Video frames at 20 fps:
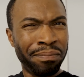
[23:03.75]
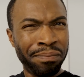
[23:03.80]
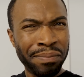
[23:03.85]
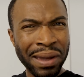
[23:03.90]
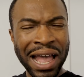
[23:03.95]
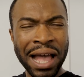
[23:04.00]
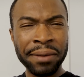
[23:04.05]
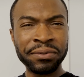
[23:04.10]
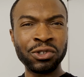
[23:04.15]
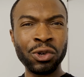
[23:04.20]

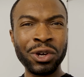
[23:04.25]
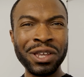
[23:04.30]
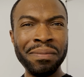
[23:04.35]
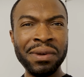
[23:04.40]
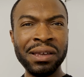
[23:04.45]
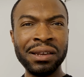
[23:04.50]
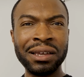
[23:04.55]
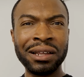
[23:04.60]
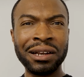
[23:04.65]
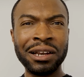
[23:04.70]
perhaps not
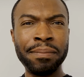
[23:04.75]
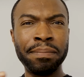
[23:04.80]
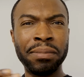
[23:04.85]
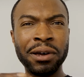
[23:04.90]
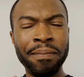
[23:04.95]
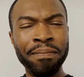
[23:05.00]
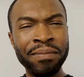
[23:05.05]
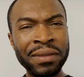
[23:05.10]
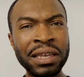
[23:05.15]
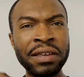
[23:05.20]
immediately,
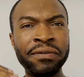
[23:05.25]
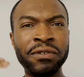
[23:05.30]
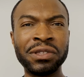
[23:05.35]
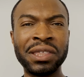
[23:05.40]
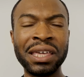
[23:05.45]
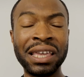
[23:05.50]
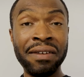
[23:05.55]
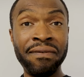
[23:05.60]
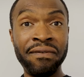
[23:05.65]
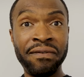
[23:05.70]
but if you're
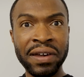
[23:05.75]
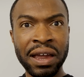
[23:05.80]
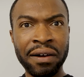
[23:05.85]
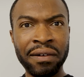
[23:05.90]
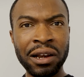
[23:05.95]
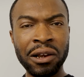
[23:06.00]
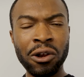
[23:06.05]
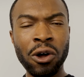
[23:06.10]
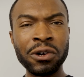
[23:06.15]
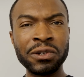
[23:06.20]
thinking
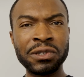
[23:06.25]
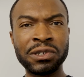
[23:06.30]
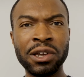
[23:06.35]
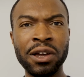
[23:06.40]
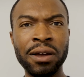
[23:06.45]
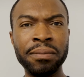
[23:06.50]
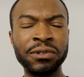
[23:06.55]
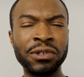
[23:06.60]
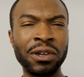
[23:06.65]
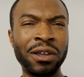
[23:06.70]
very long
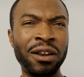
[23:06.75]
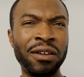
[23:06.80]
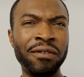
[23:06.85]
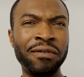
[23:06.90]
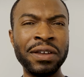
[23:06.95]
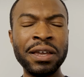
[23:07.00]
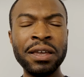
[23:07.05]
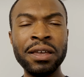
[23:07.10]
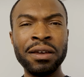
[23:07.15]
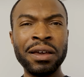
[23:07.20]
term, so kind of